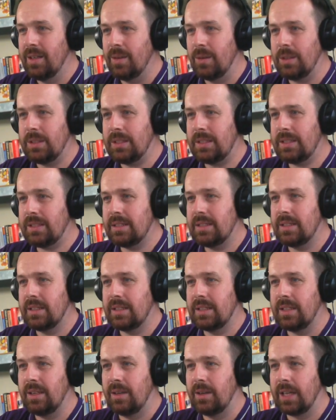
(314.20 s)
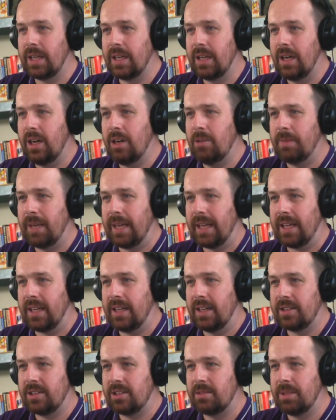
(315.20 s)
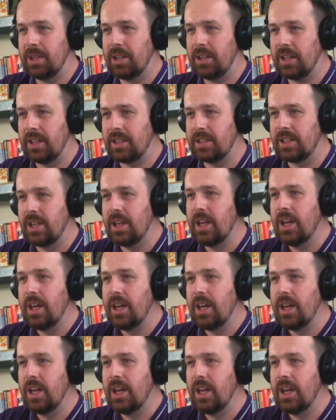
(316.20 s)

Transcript: What's going, oh my god, so many things.